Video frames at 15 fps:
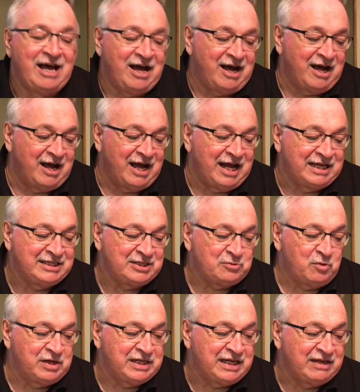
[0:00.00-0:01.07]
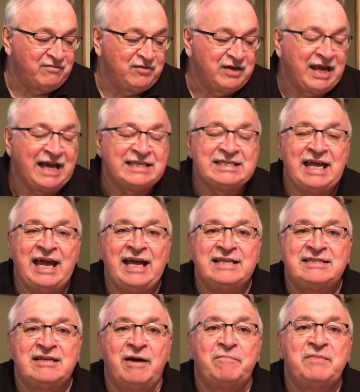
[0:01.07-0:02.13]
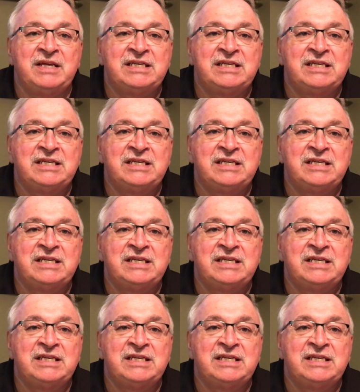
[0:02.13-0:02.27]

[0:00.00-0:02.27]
I just wanted to give you guys a heads up.